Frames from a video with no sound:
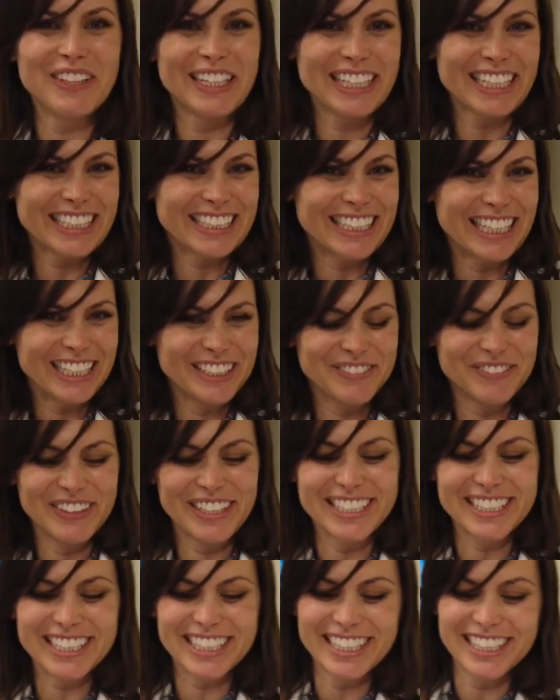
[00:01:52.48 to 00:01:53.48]
be
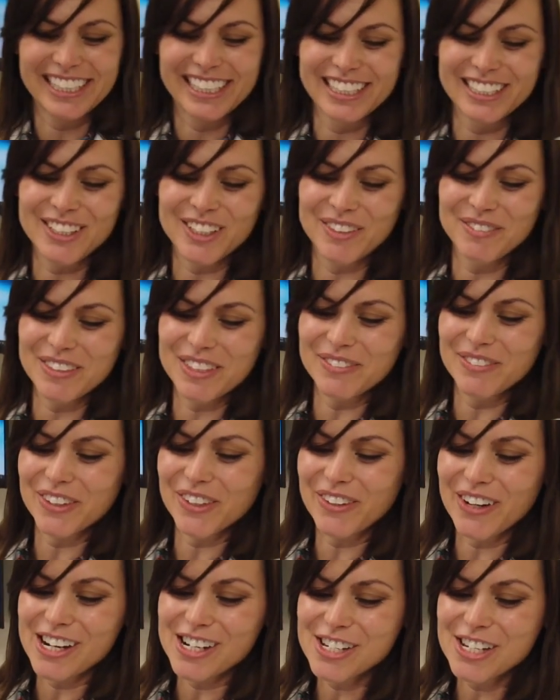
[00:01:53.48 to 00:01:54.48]
excitement in terms of
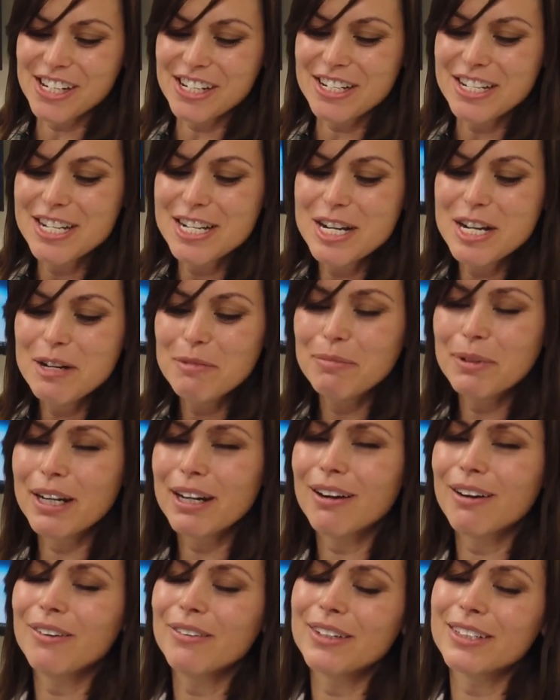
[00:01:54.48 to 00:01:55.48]
aggression. But
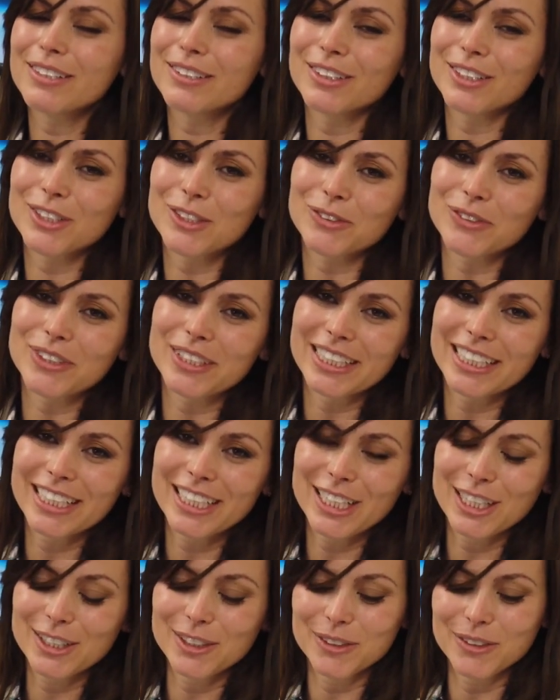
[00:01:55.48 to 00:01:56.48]
it always looks really
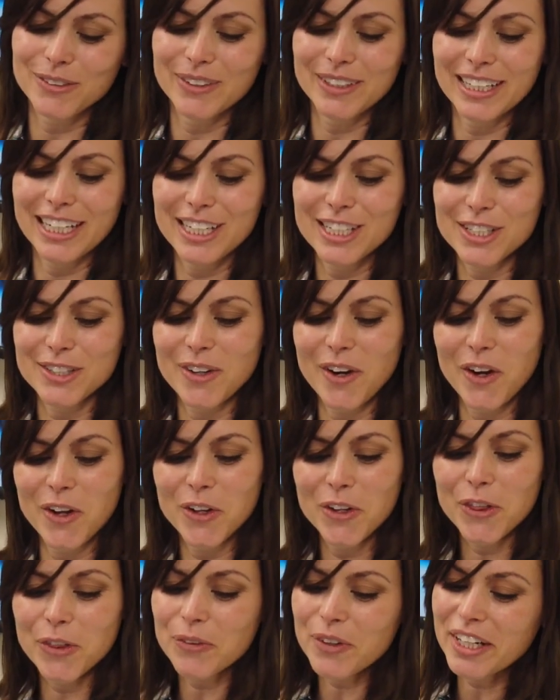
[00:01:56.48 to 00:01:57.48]
cute when they do
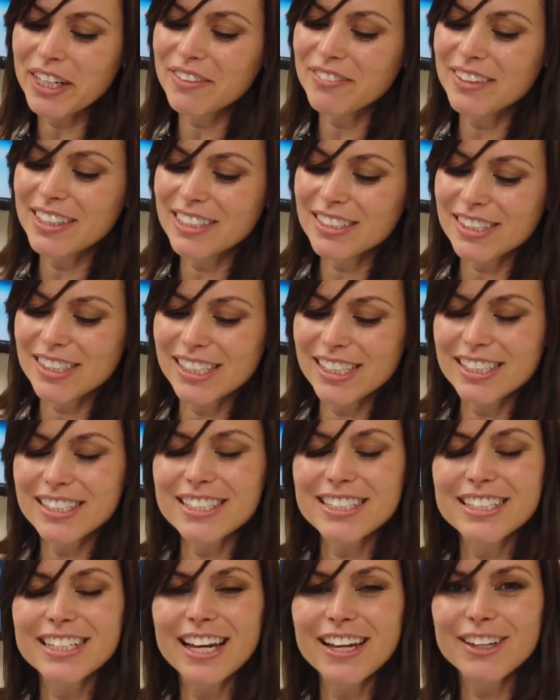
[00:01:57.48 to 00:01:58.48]
all three of these things
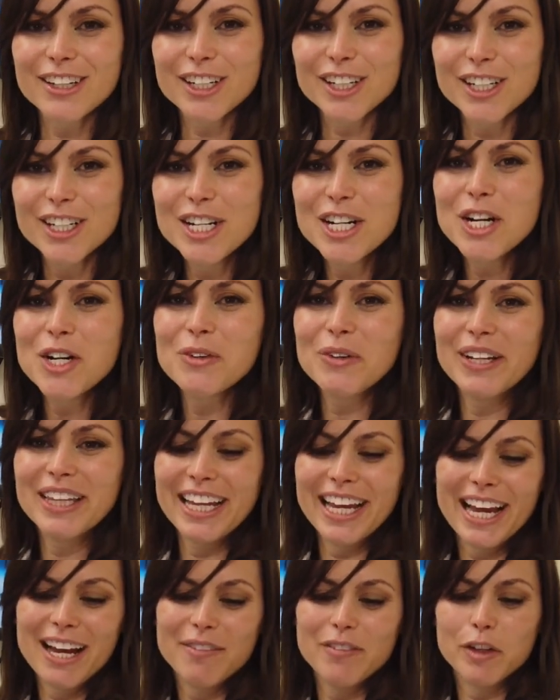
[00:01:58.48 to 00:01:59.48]
together, when
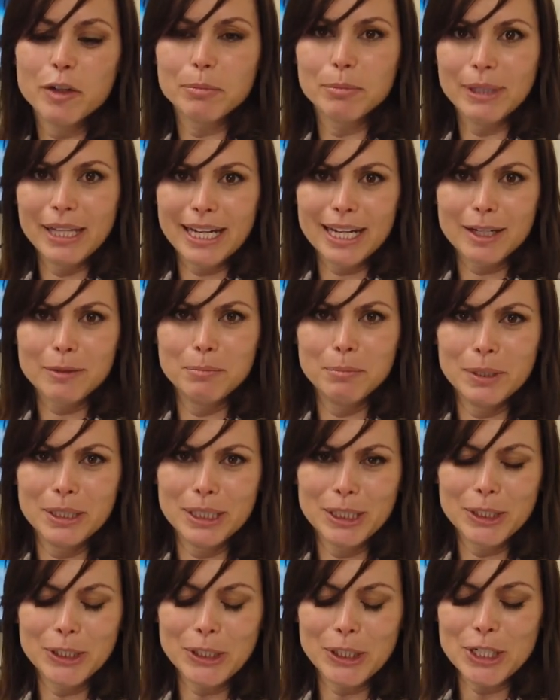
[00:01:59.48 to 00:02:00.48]
they have their black
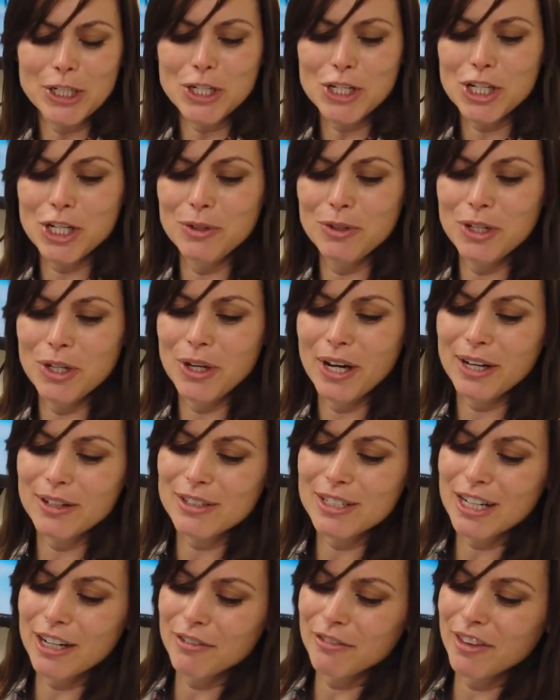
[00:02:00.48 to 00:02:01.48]
beard and showing you how
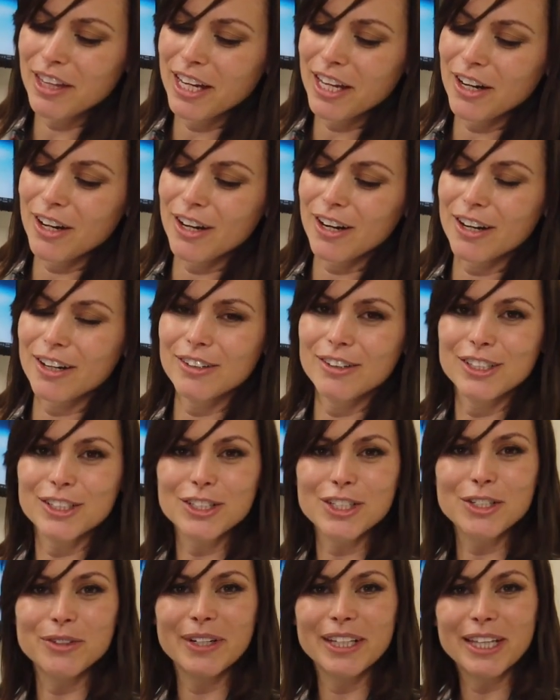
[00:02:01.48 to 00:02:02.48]
tough they are, they're
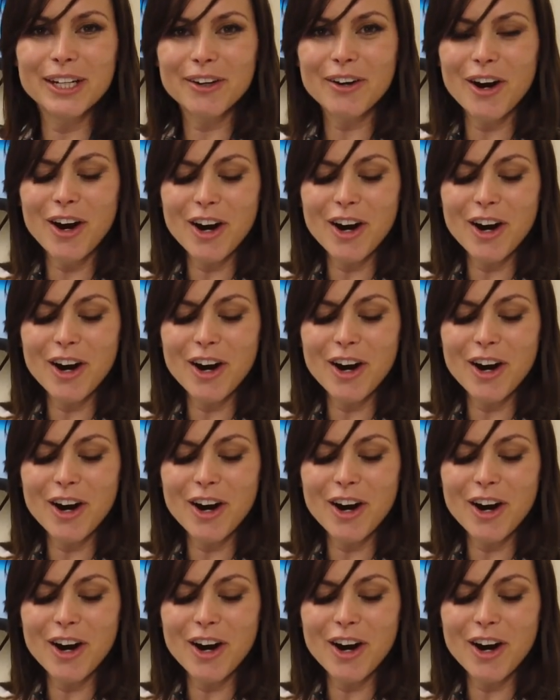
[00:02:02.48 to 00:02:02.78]
doing their